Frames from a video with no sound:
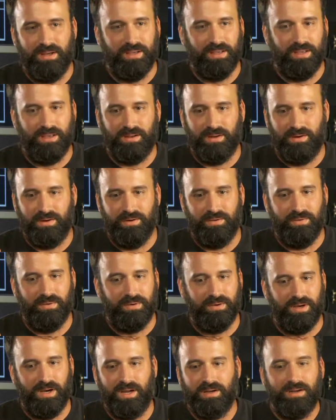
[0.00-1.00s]

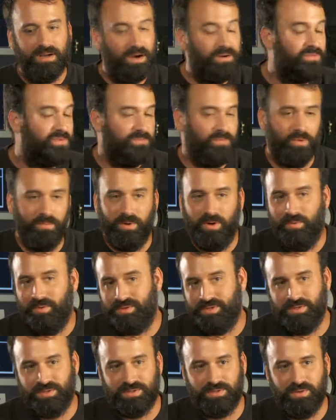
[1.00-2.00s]
uncomfortable
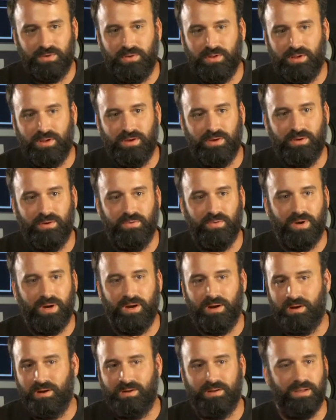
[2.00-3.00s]
moments in the studio
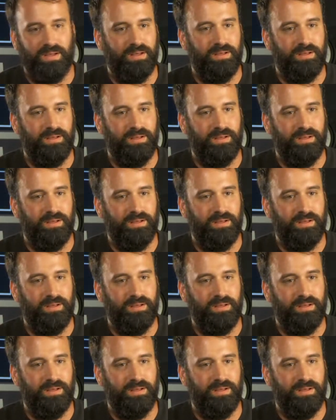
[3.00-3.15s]
where,